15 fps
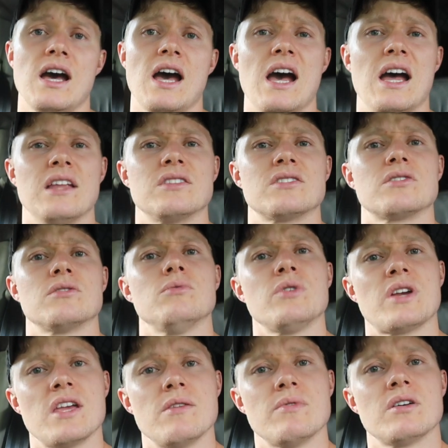and we'll
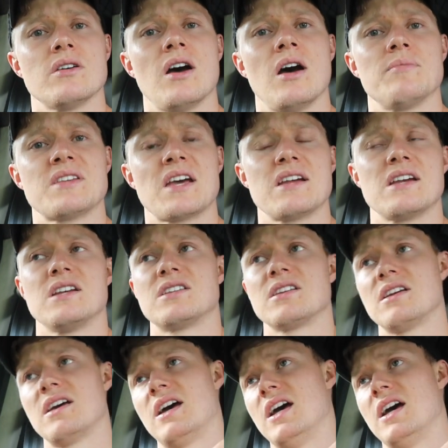keep you updated.